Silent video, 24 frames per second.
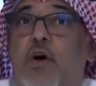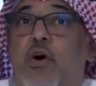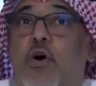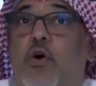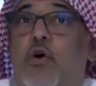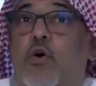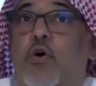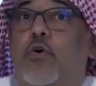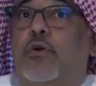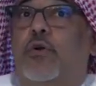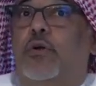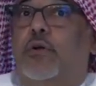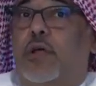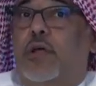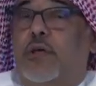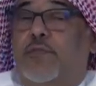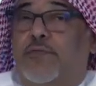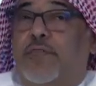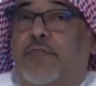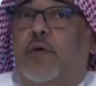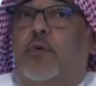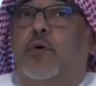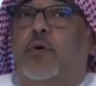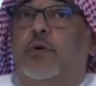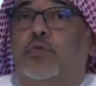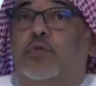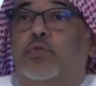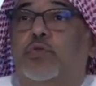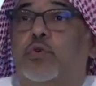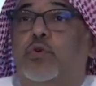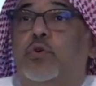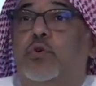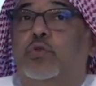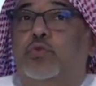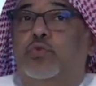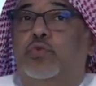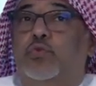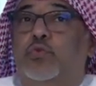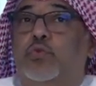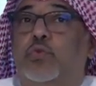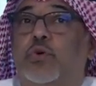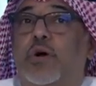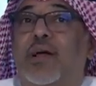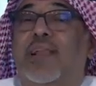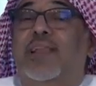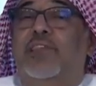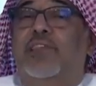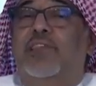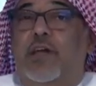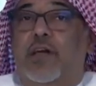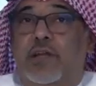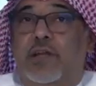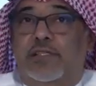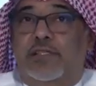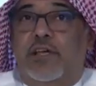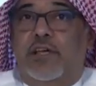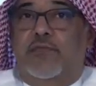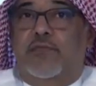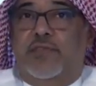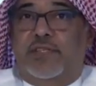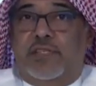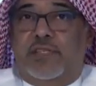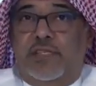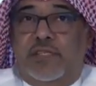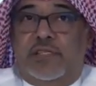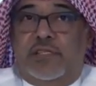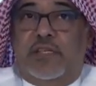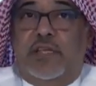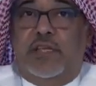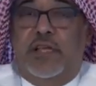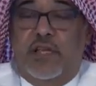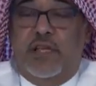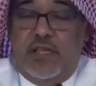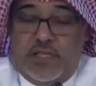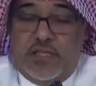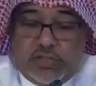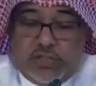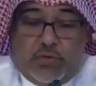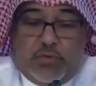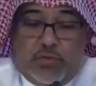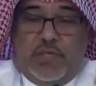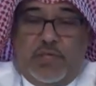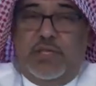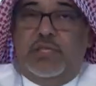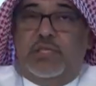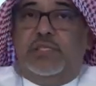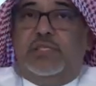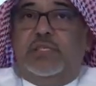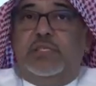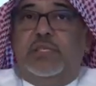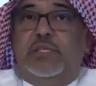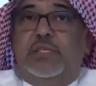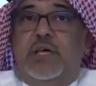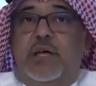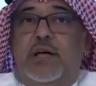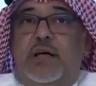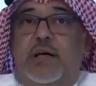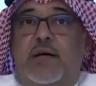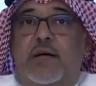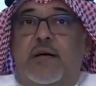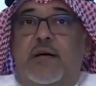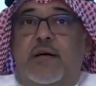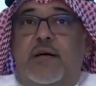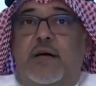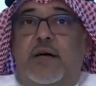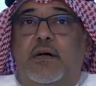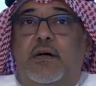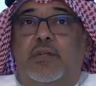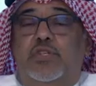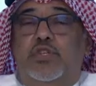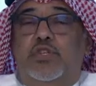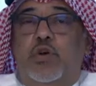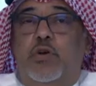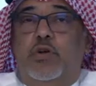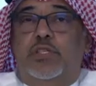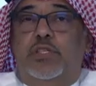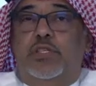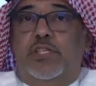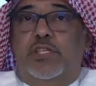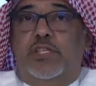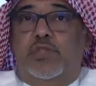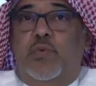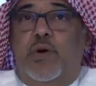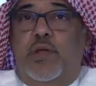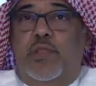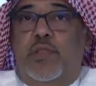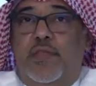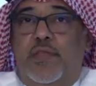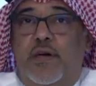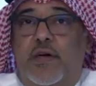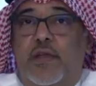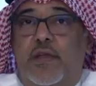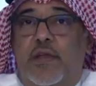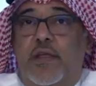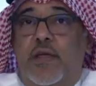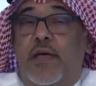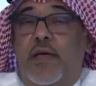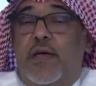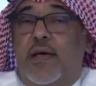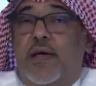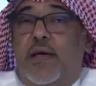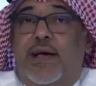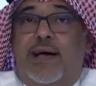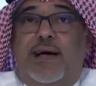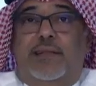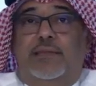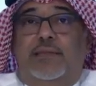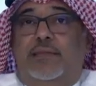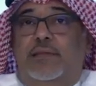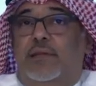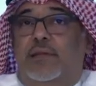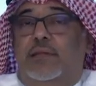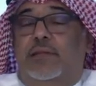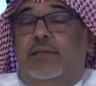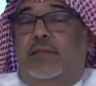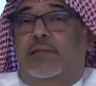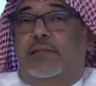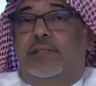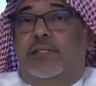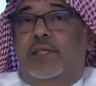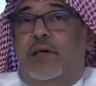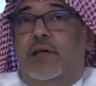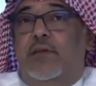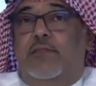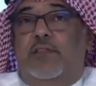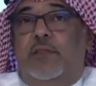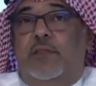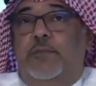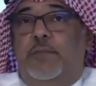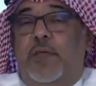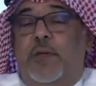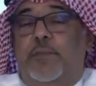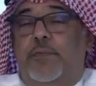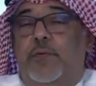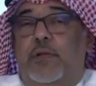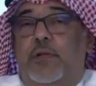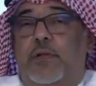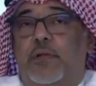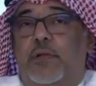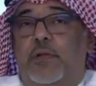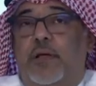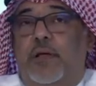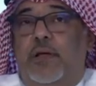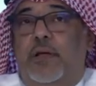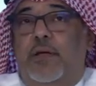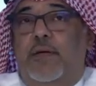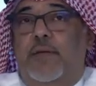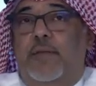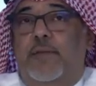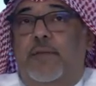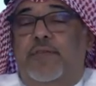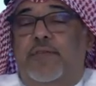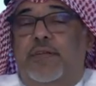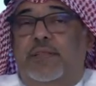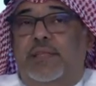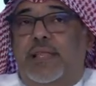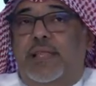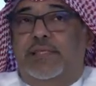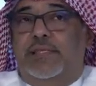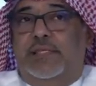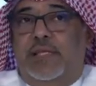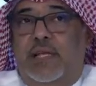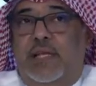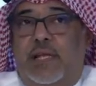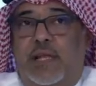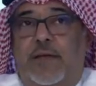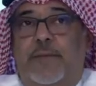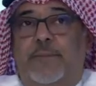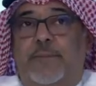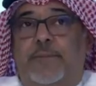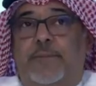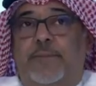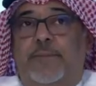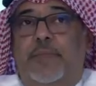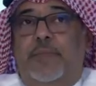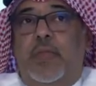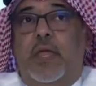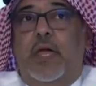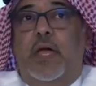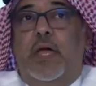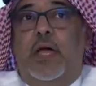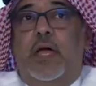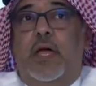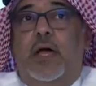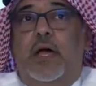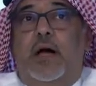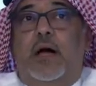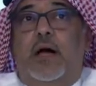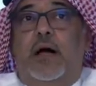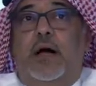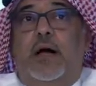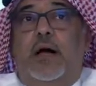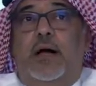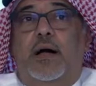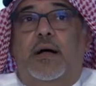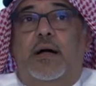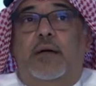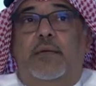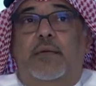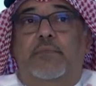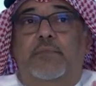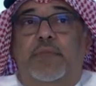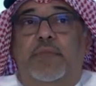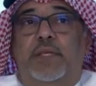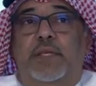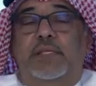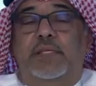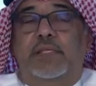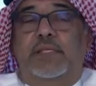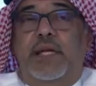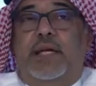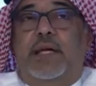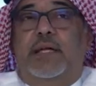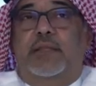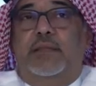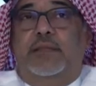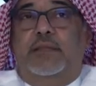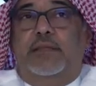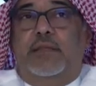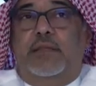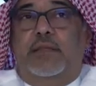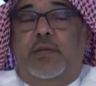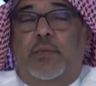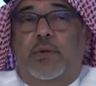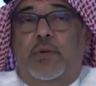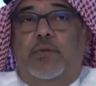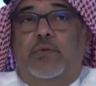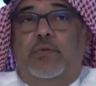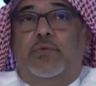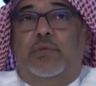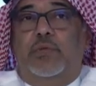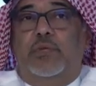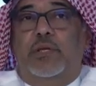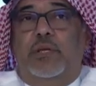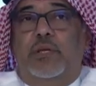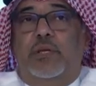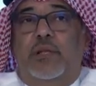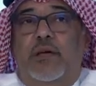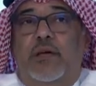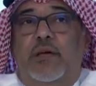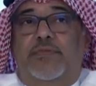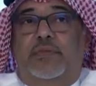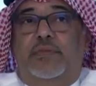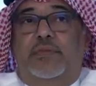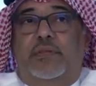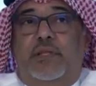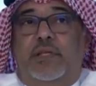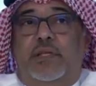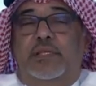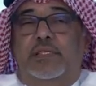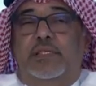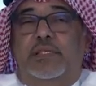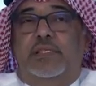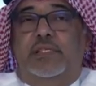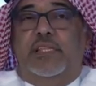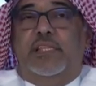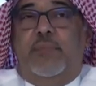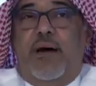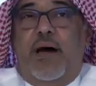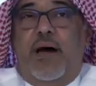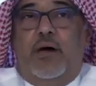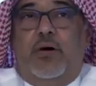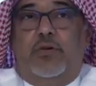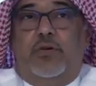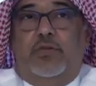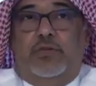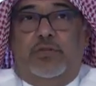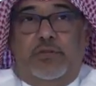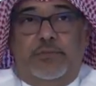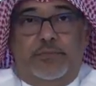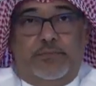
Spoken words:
or if they want to go to healthcare services. So these choices were there, and it served people fantastically. The one on the left is Taba'ud.